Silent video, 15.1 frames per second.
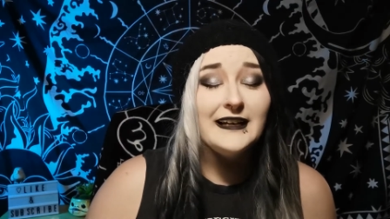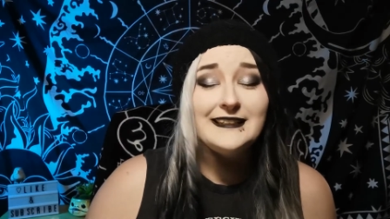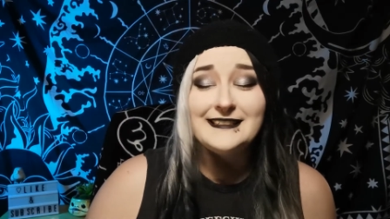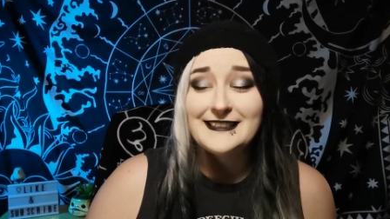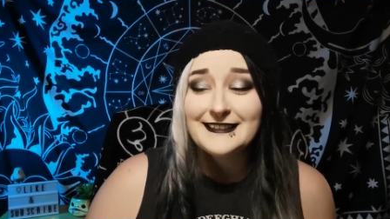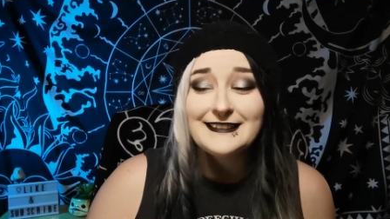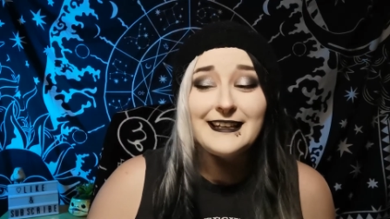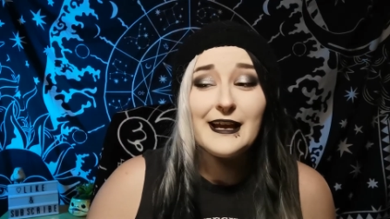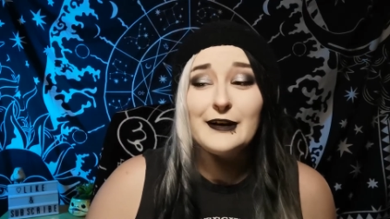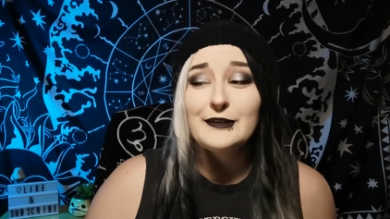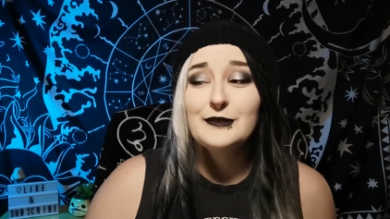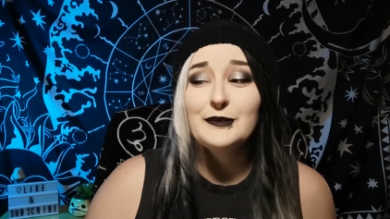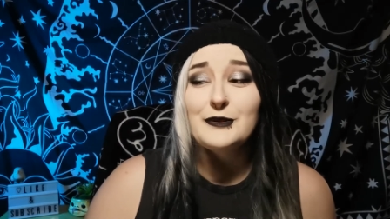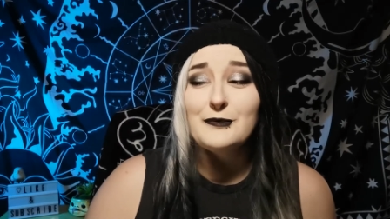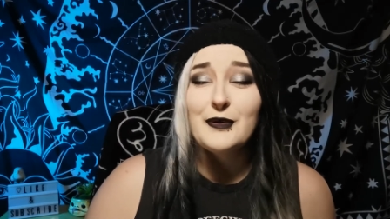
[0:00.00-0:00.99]
I didn't
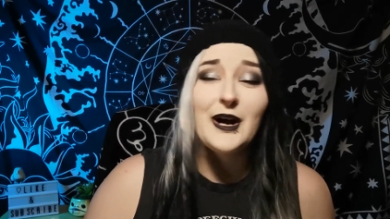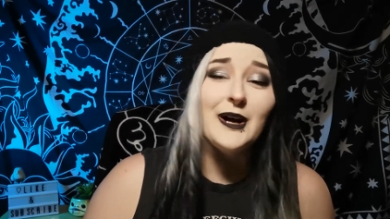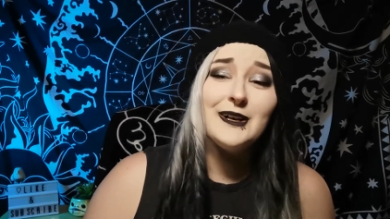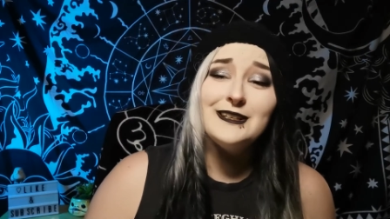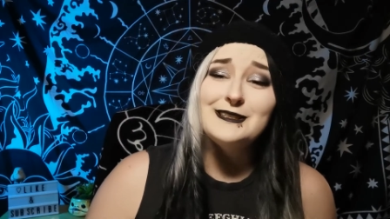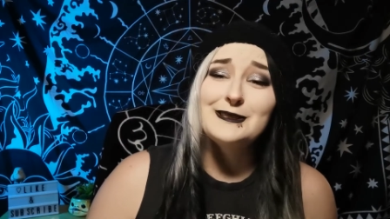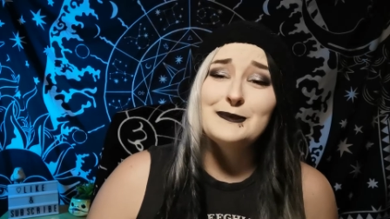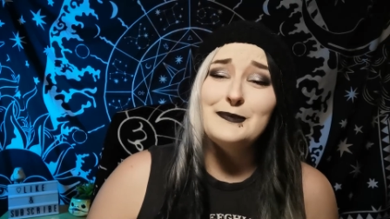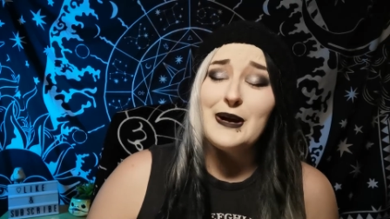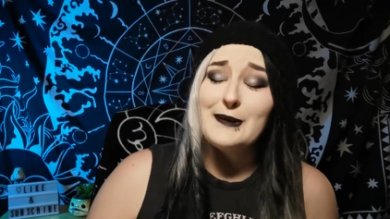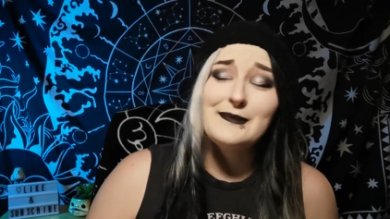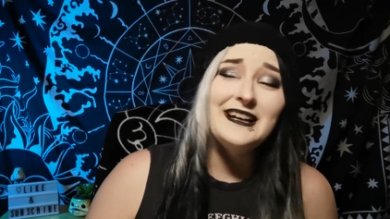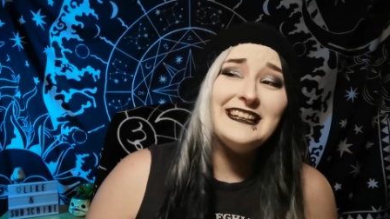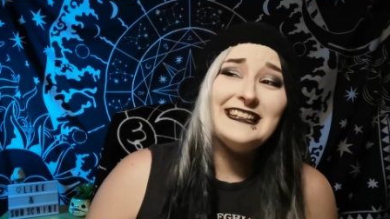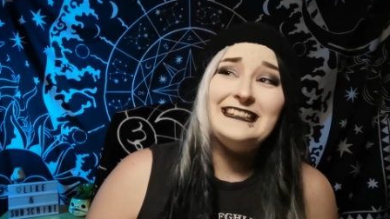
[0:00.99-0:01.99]
care that the pockets are
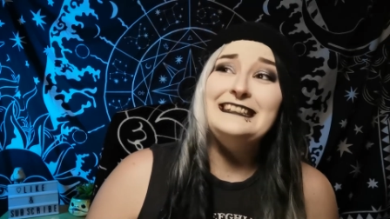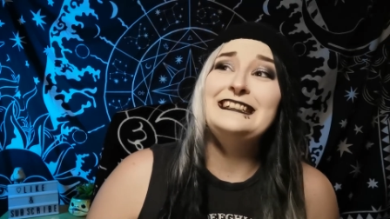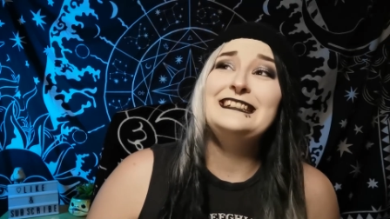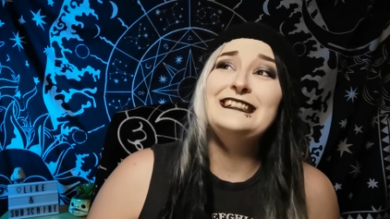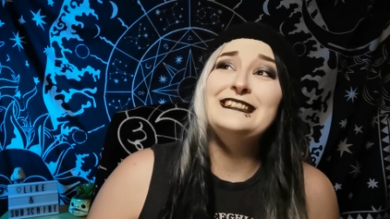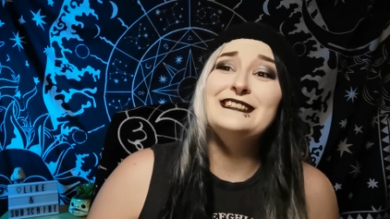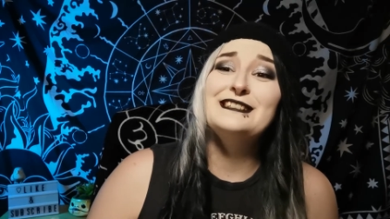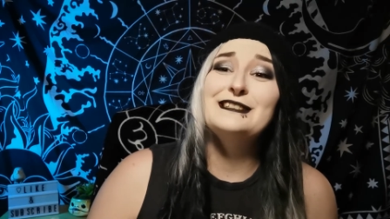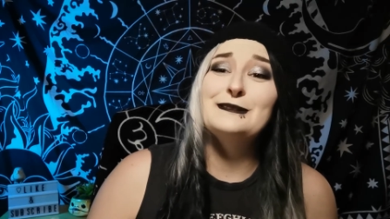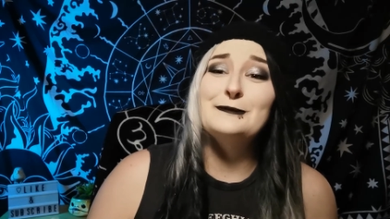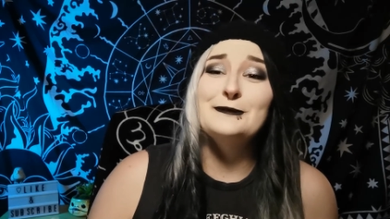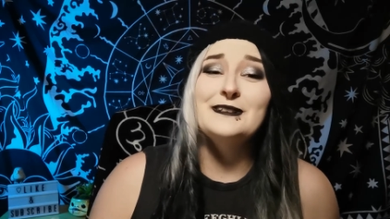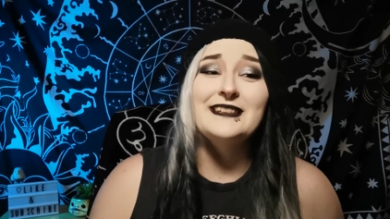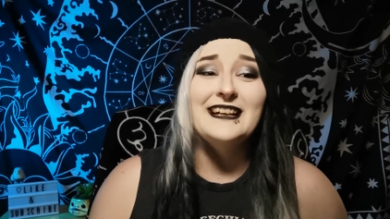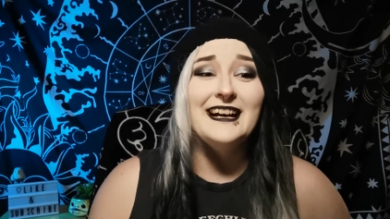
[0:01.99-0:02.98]
by my knees
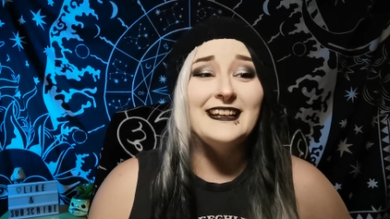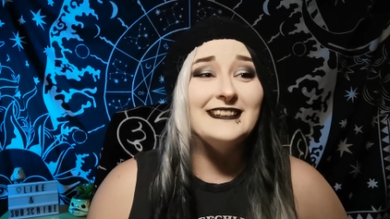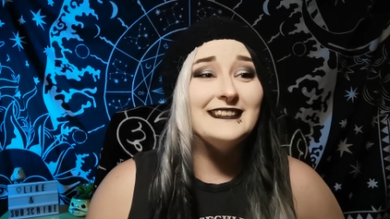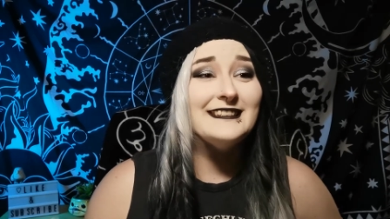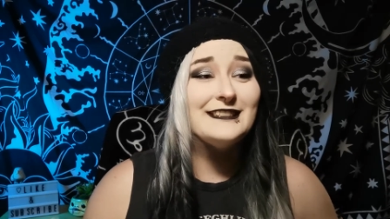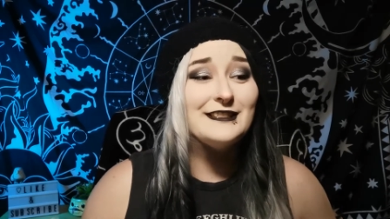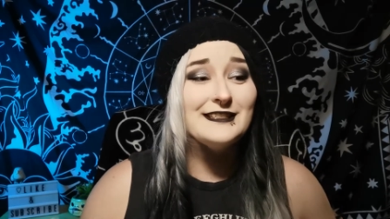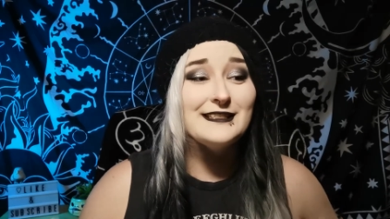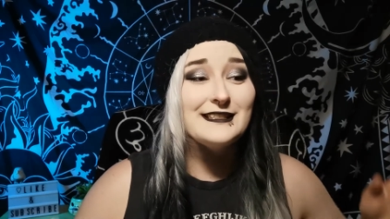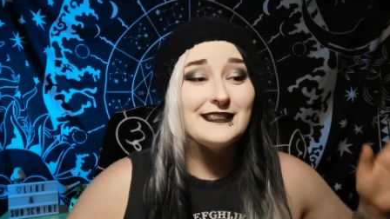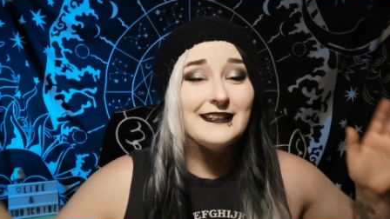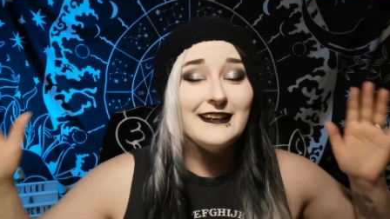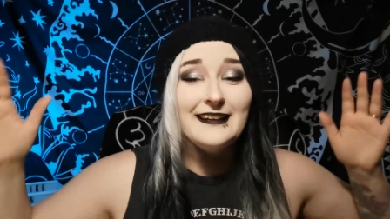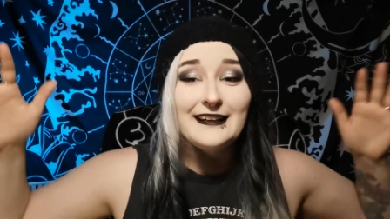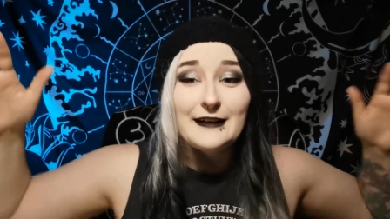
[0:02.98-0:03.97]
or that it
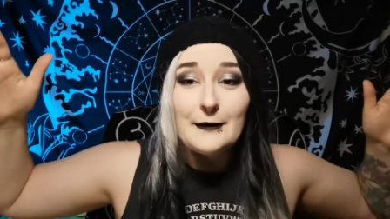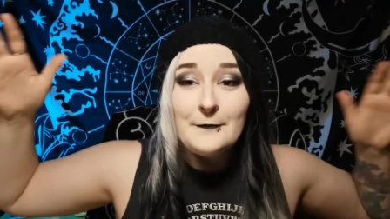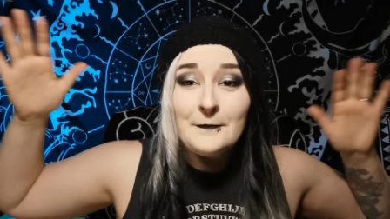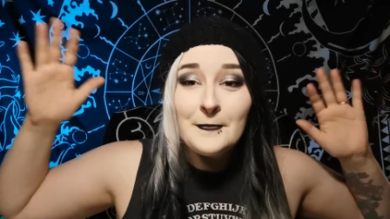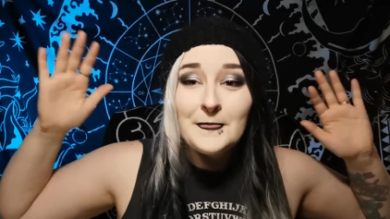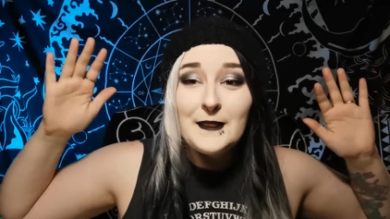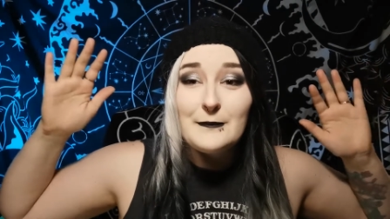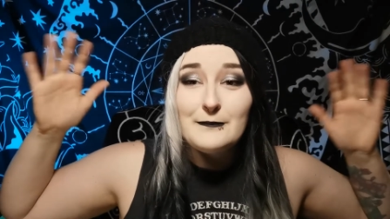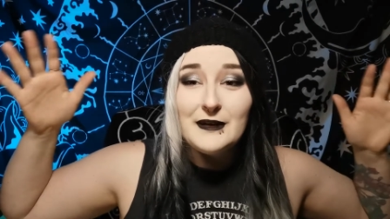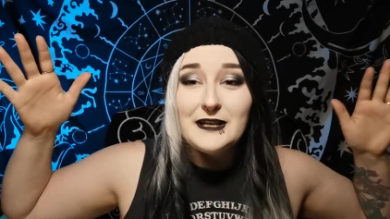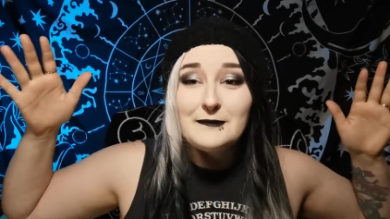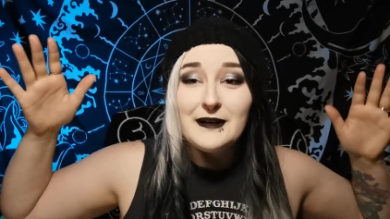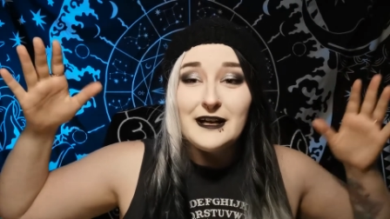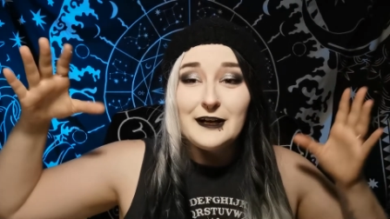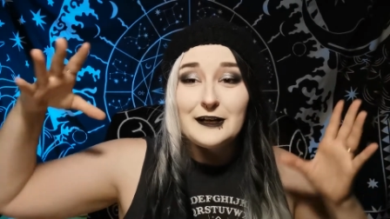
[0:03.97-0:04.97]
just like
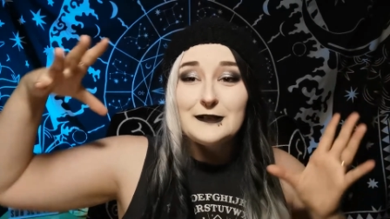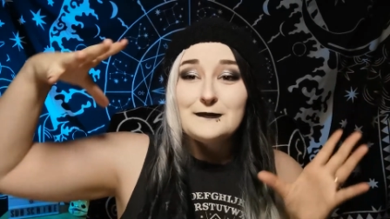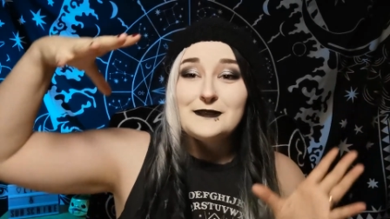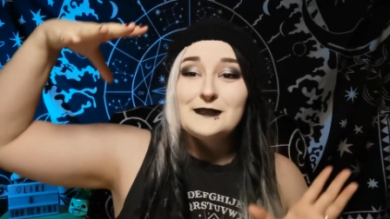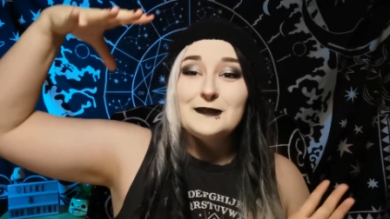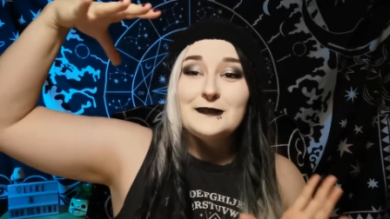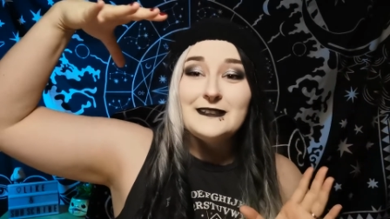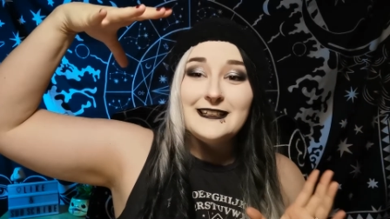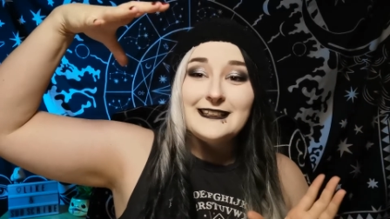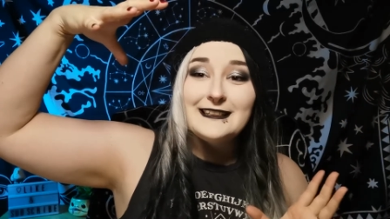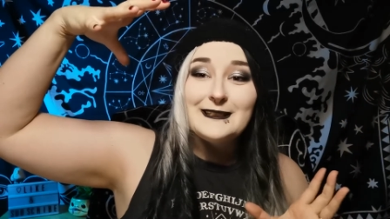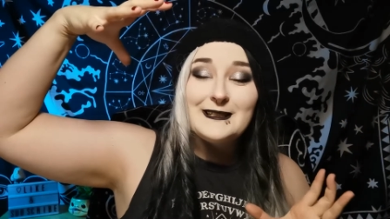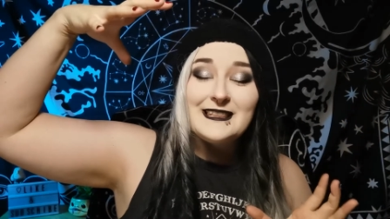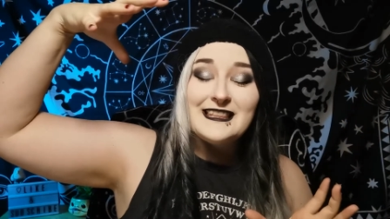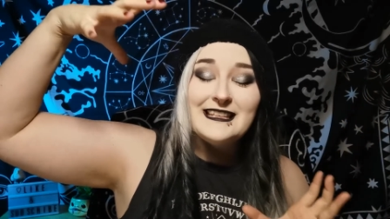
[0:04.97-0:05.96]
made my arms look like
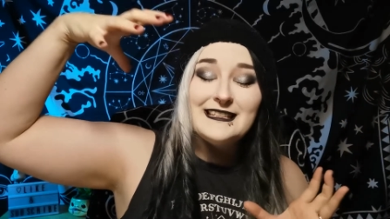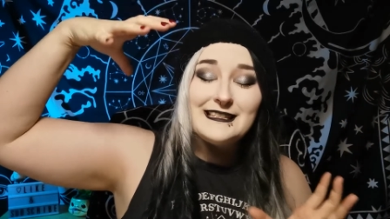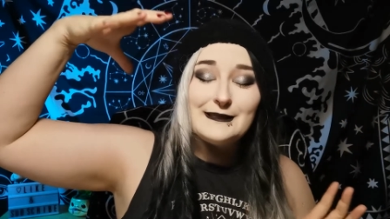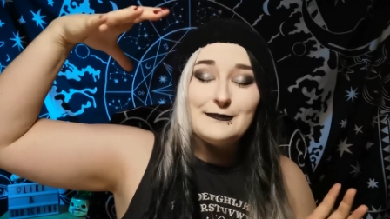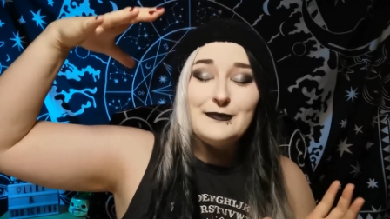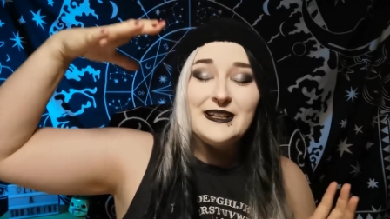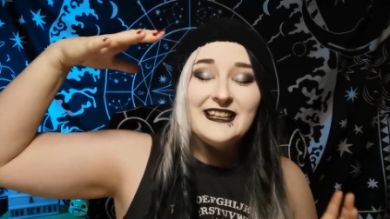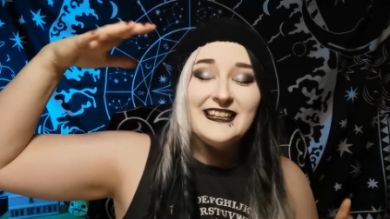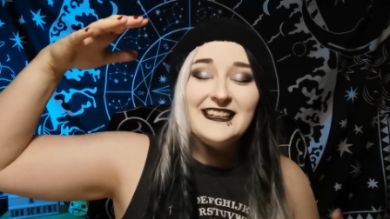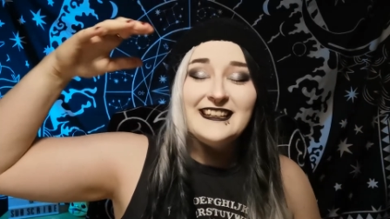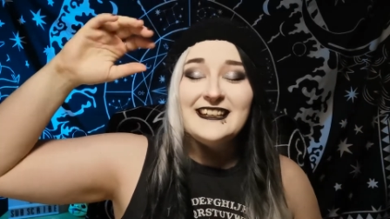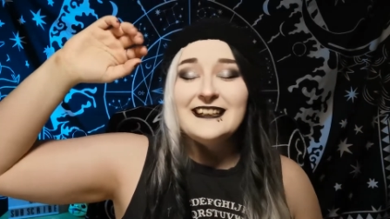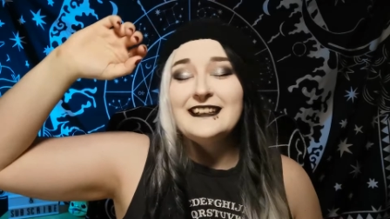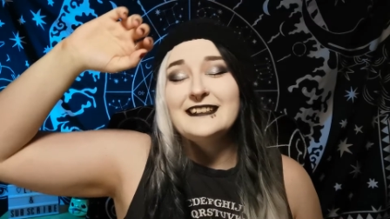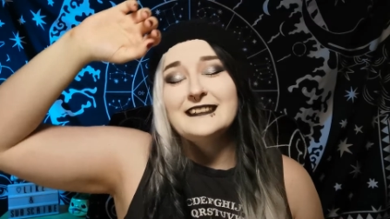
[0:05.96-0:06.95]
they're this
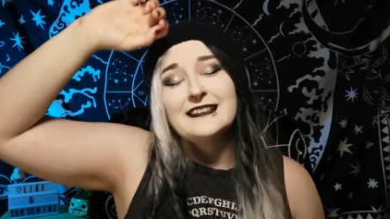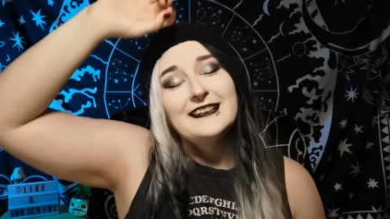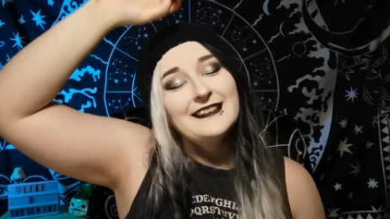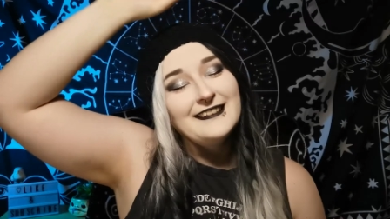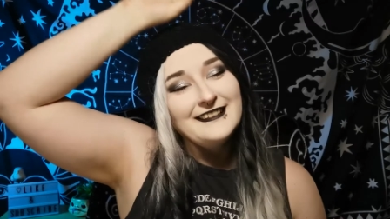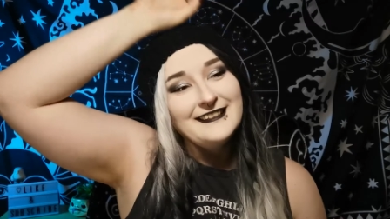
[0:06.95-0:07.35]
big. It